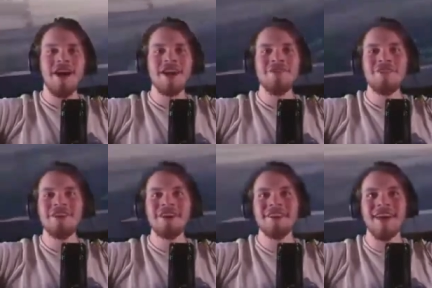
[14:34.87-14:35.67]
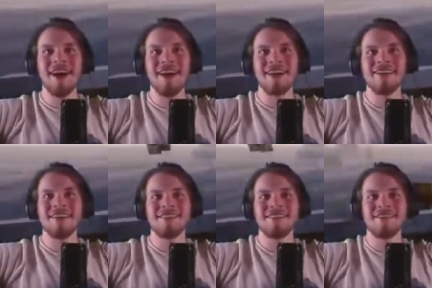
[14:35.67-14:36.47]
have you done that?
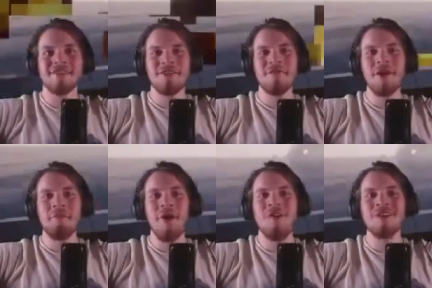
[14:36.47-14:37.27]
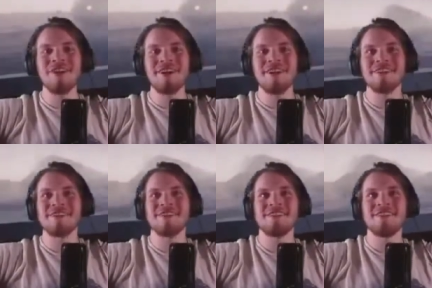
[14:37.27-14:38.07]
Where'd my boat
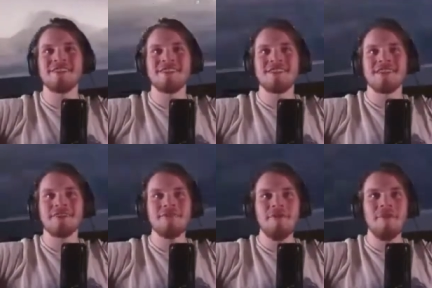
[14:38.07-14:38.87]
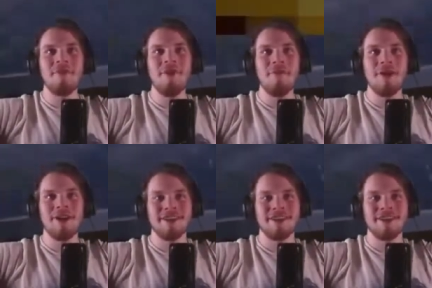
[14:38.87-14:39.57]
go? Give me my boat back.